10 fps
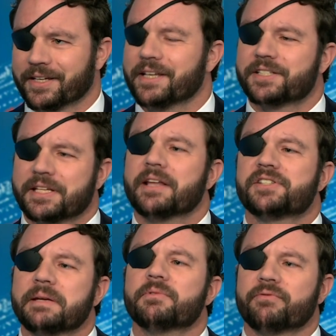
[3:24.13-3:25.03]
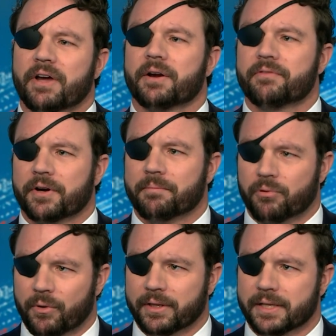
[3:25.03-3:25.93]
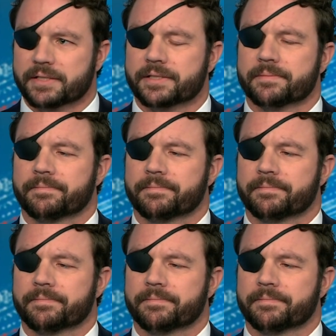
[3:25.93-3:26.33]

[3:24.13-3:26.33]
It seemed very, very pointless.